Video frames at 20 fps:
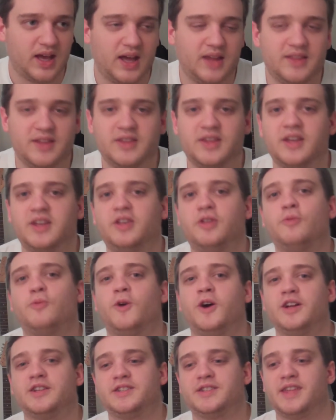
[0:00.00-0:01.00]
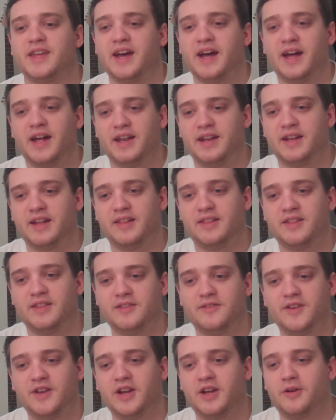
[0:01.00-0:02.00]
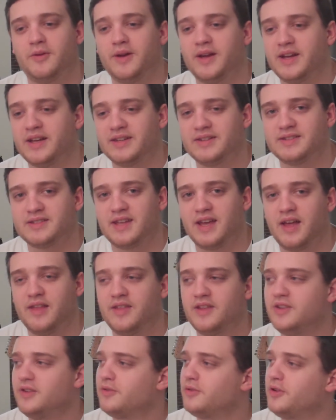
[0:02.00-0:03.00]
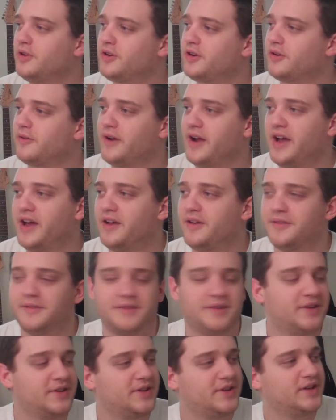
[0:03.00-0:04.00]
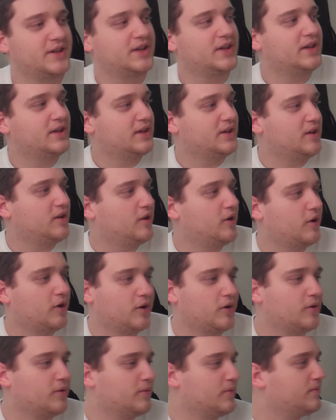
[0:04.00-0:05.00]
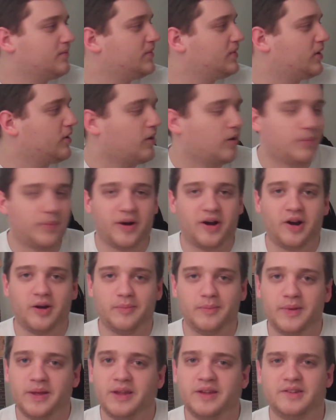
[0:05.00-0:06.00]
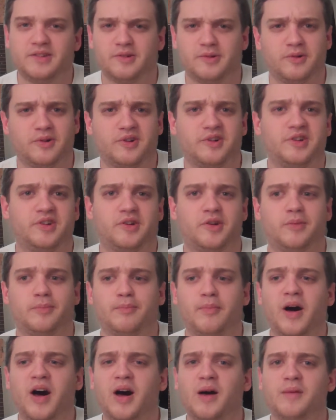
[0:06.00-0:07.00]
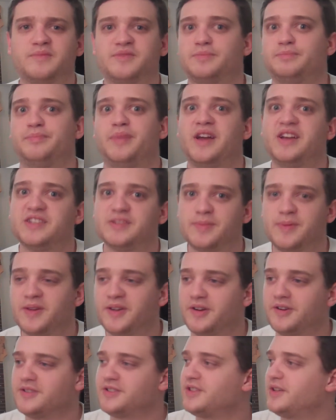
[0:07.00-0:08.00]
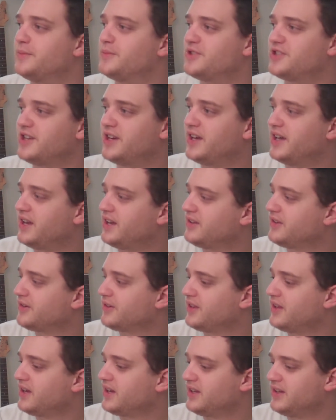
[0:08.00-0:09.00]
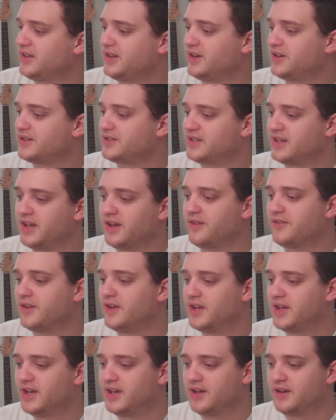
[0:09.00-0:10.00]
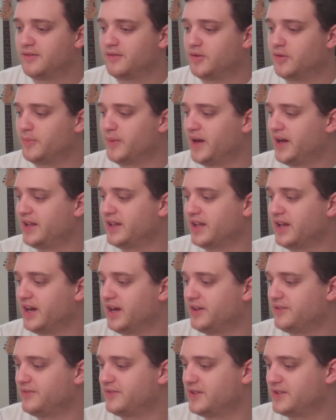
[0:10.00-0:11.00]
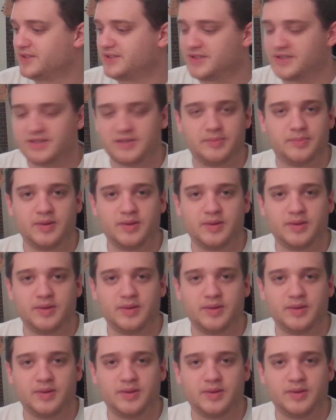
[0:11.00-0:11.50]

And then like you watch that, and then the video ends, and then you look around your your apartment or your mom's basement or some shit, and you're thinking to yourself, well, my life is just a